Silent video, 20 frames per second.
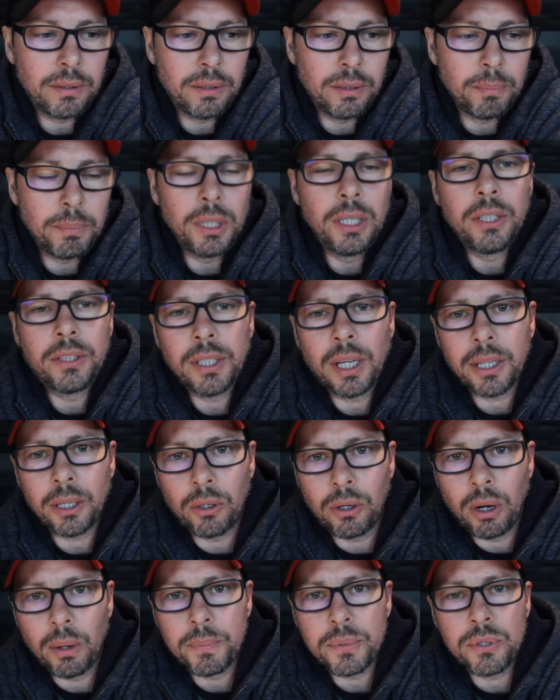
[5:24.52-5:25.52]
military
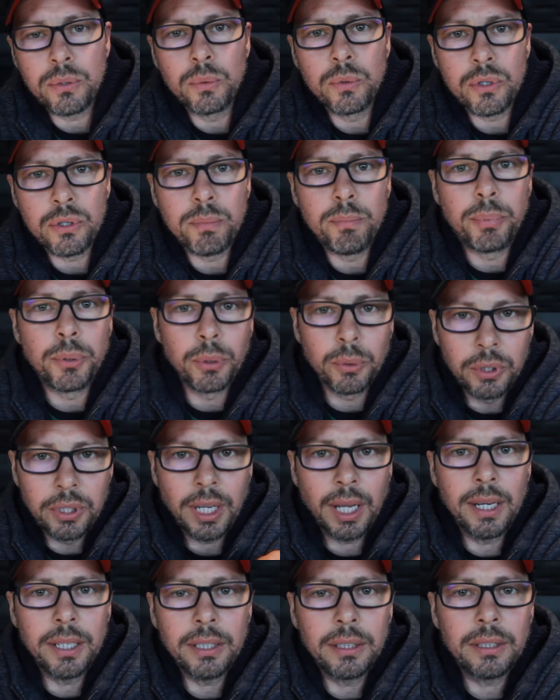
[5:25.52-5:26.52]
cops used
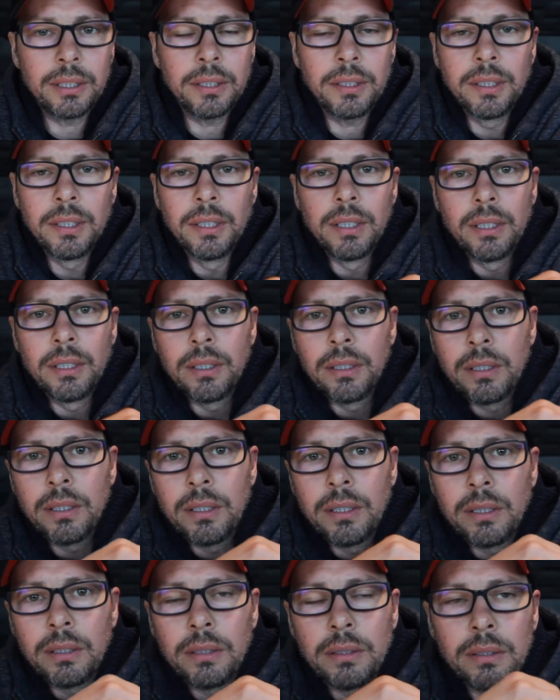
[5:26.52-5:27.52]
brutality,
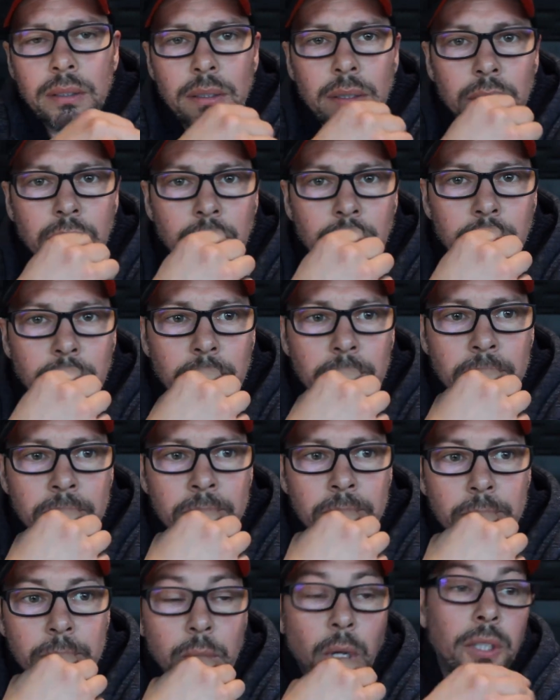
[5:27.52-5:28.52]

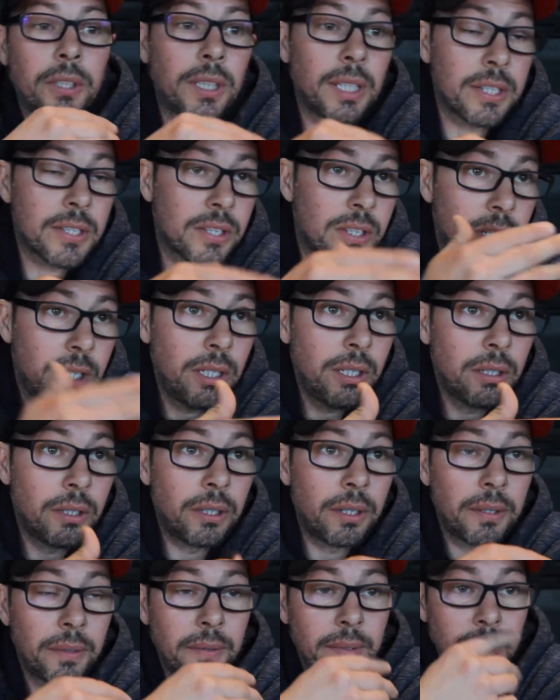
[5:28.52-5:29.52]
not as
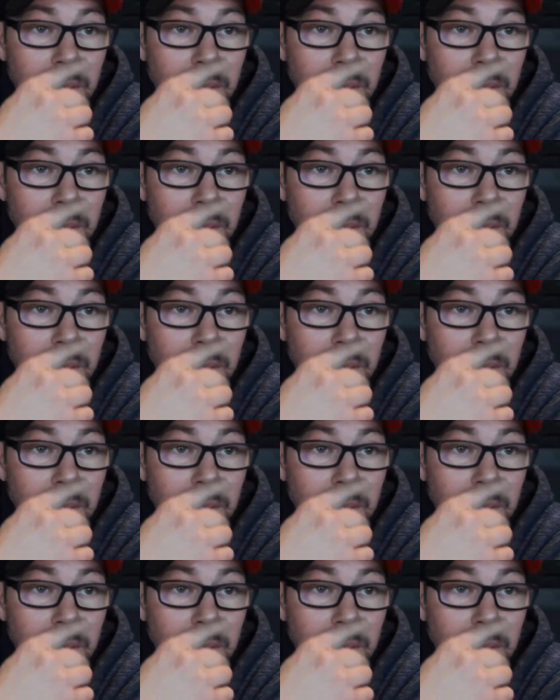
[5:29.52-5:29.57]
here,